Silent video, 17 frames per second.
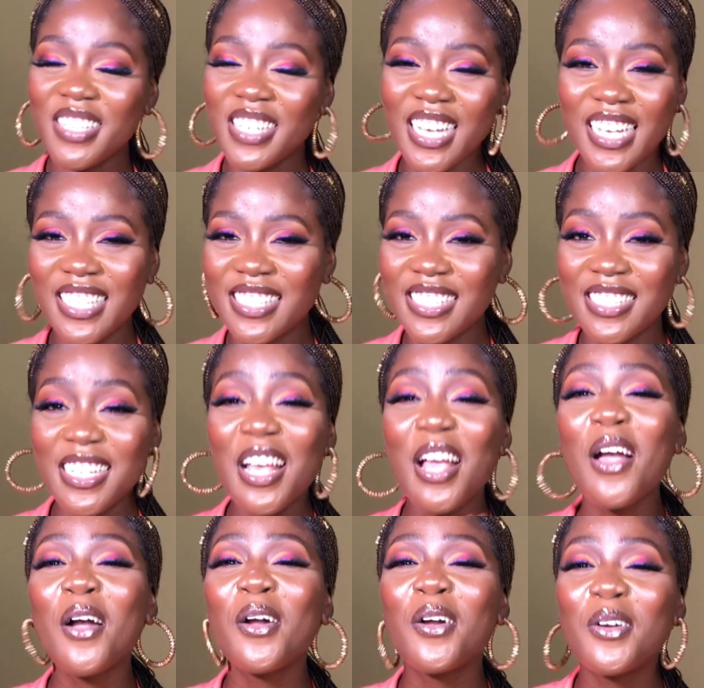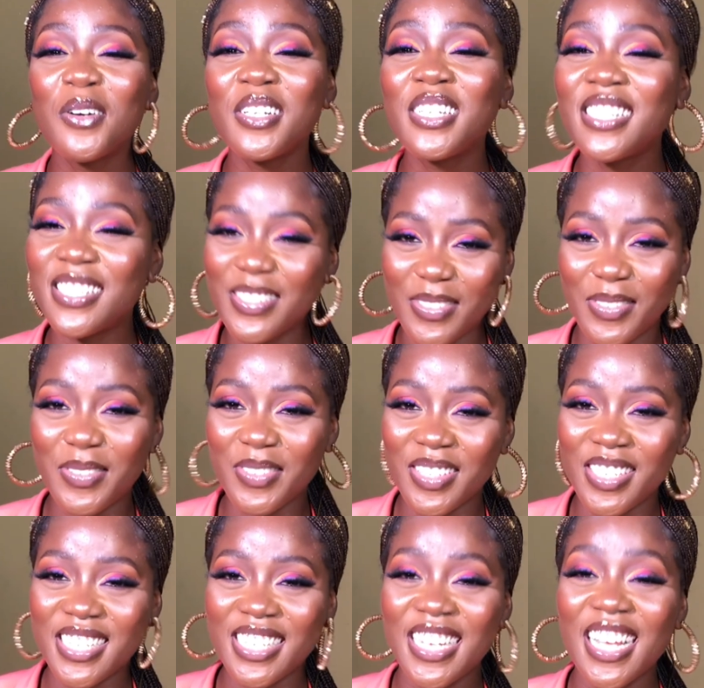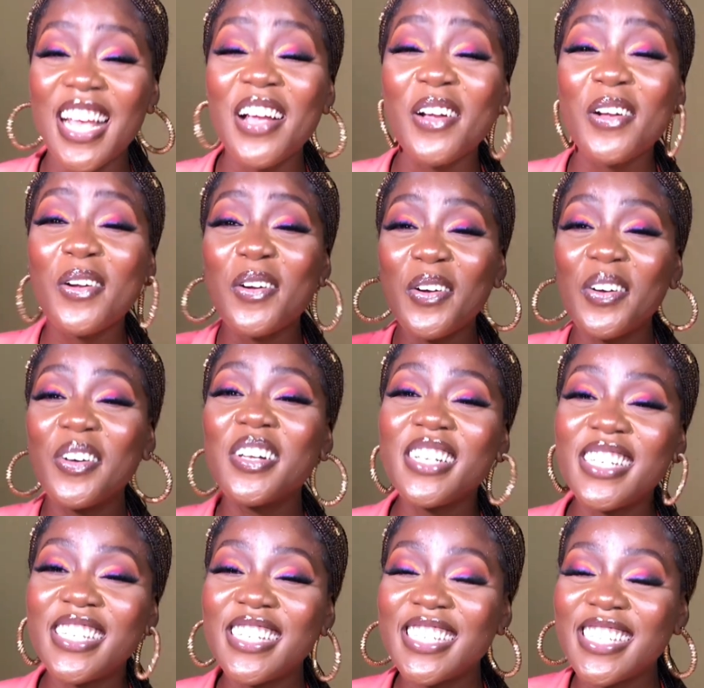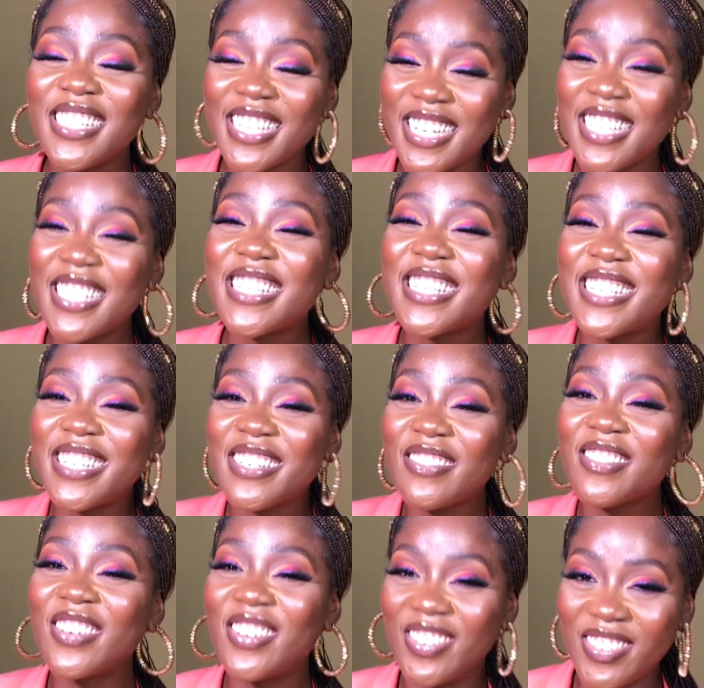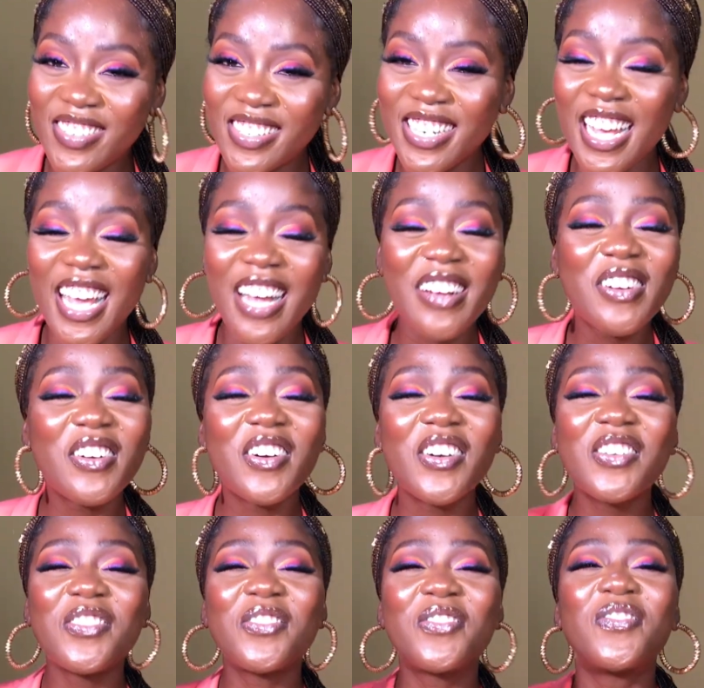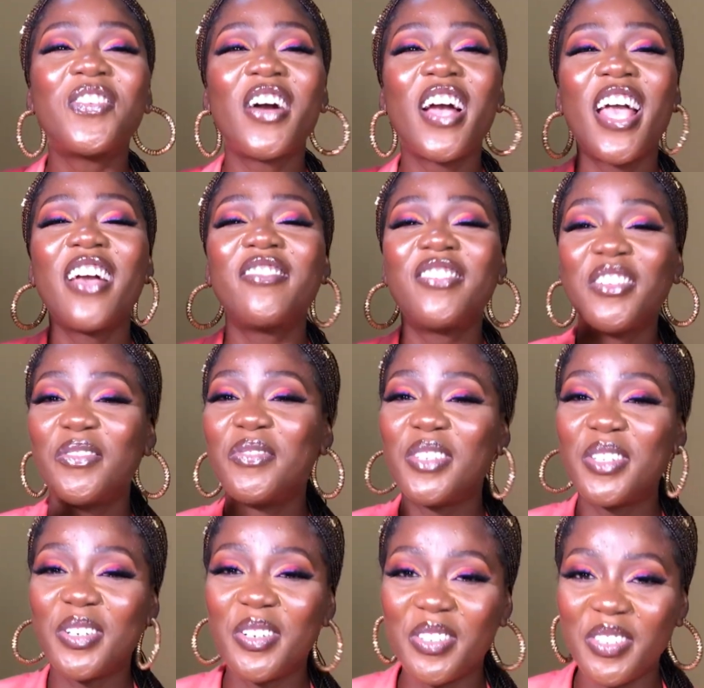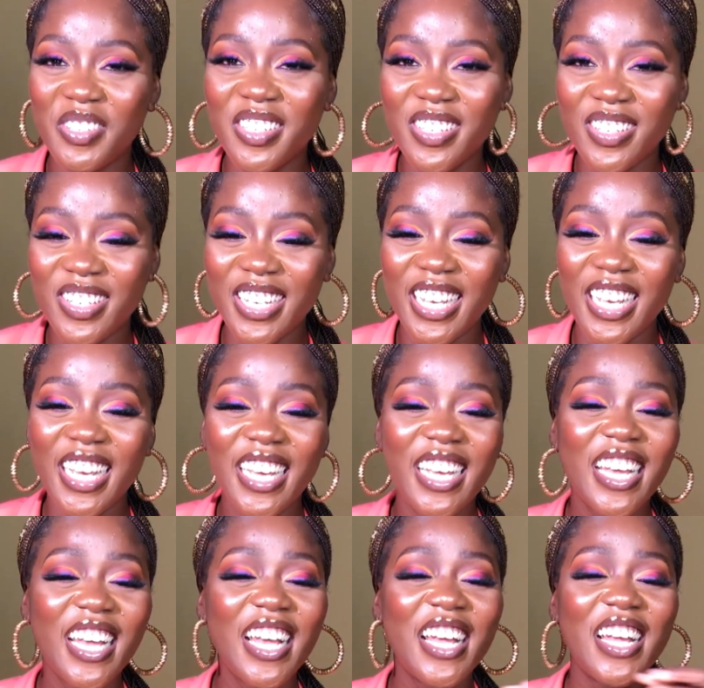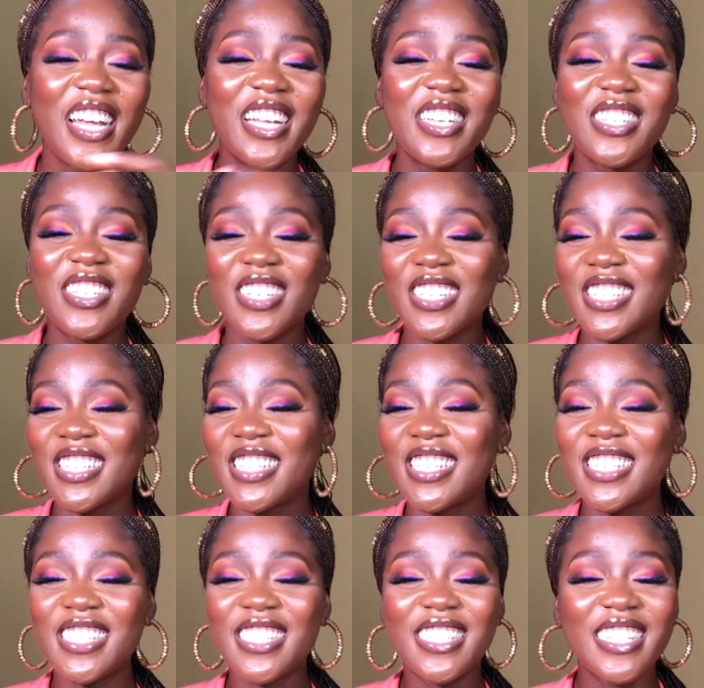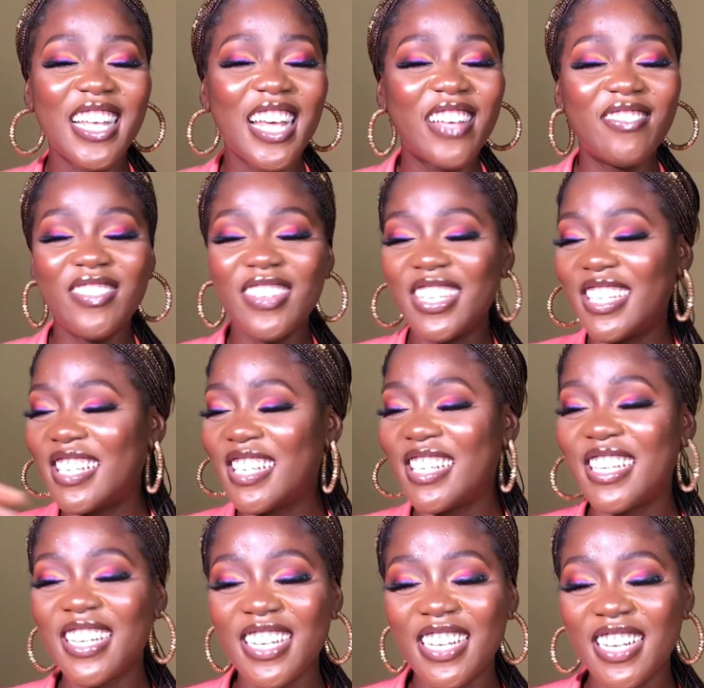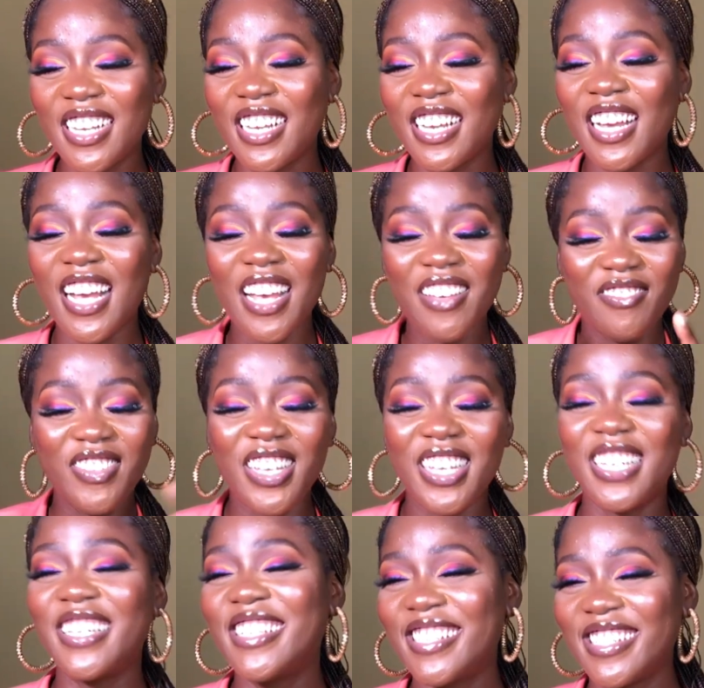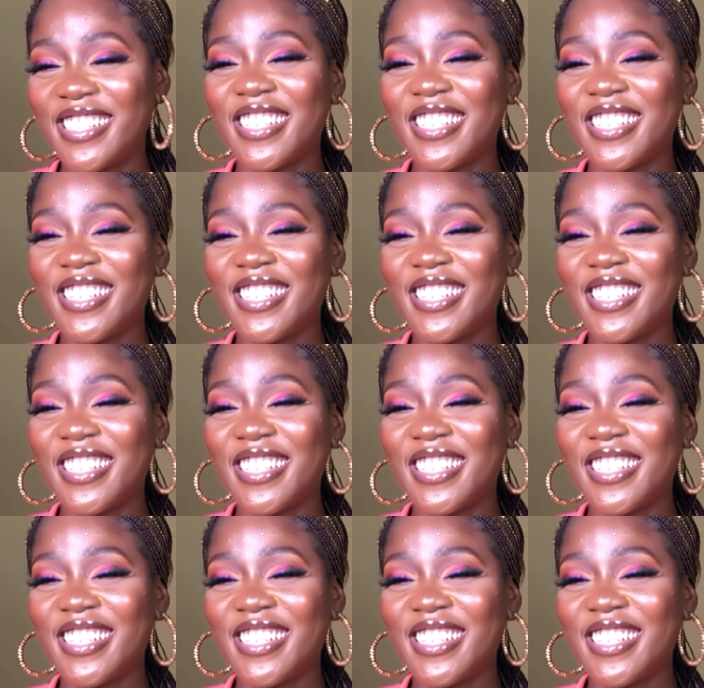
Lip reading: guys, God is good. God is still good, and God will forever be good. Okay, just I mean, I mean,